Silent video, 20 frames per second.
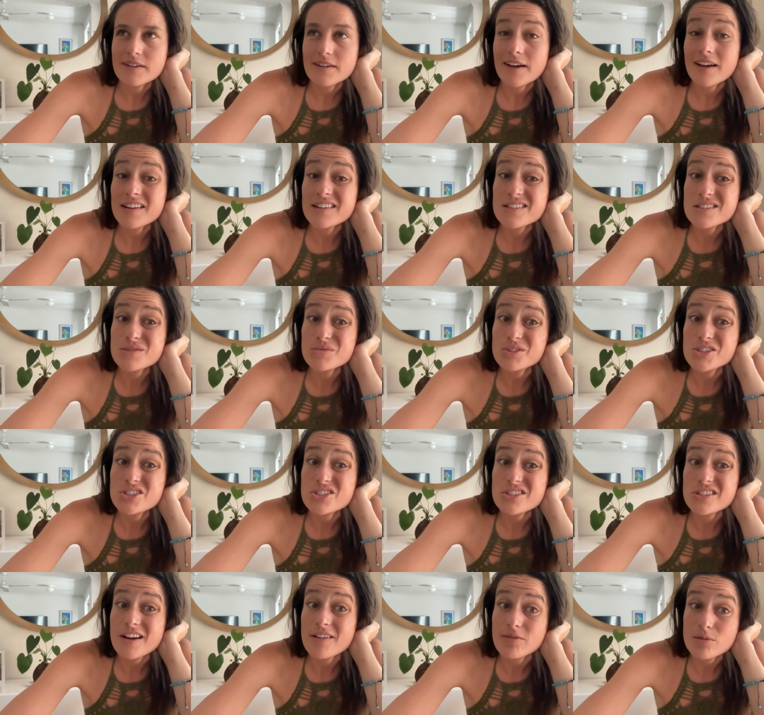kind of just
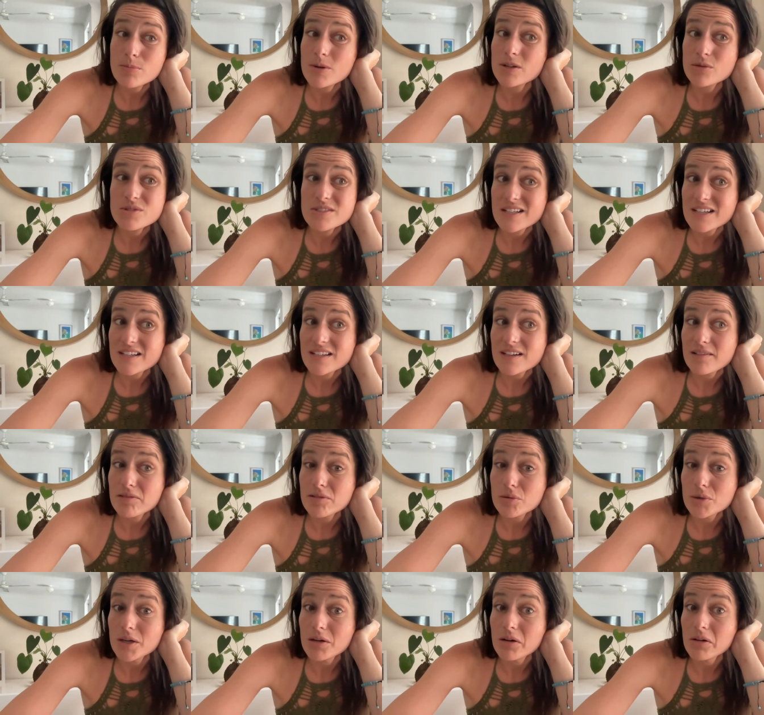wish everybody was naked
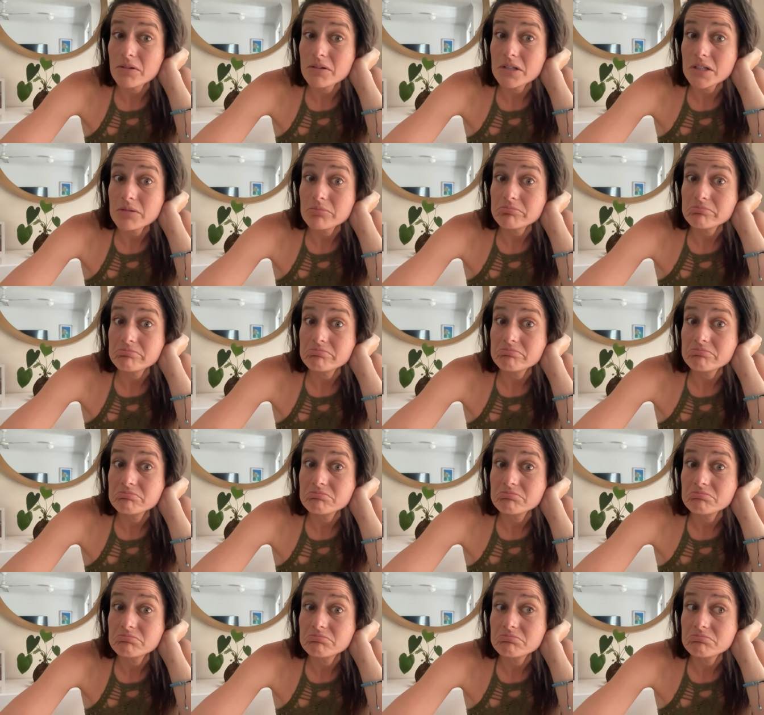everywhere all the time,
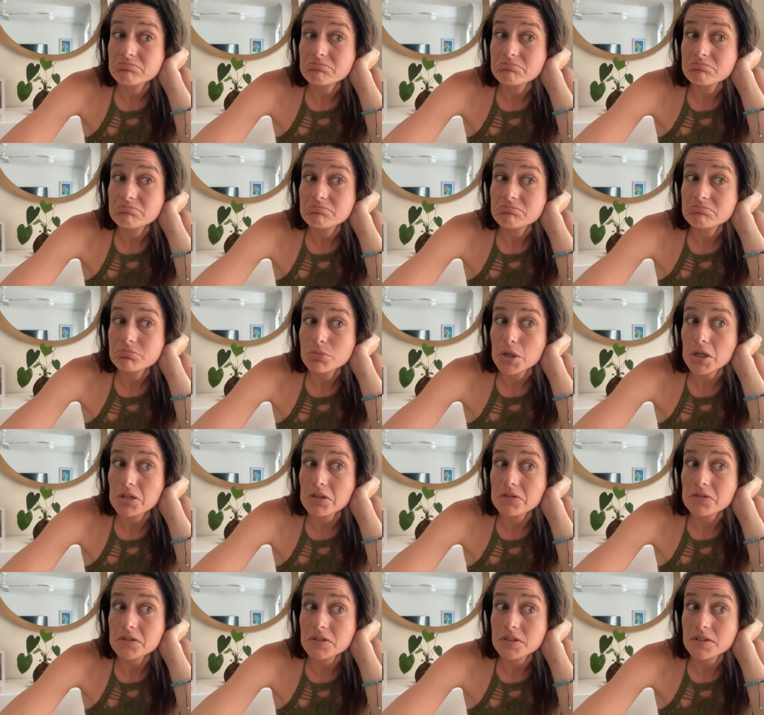
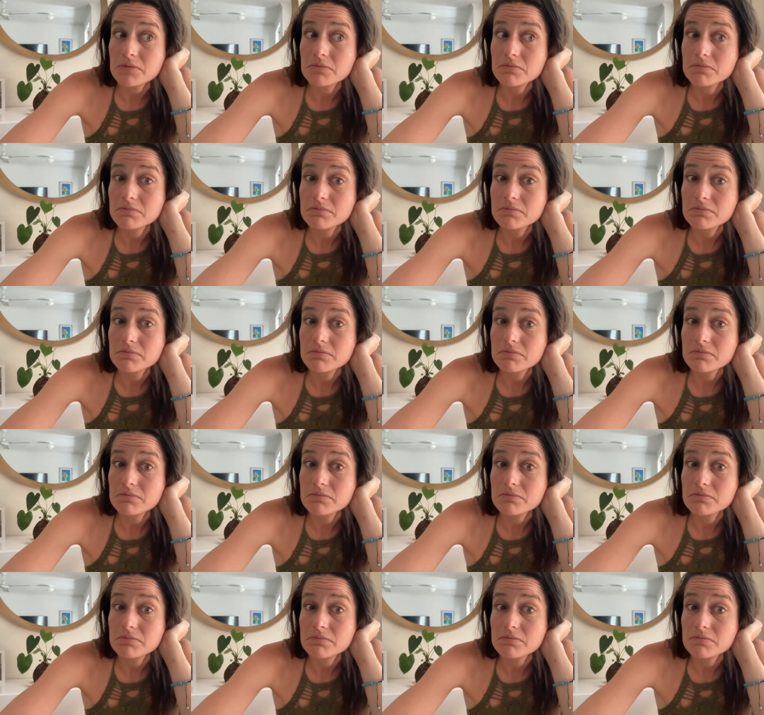honestly.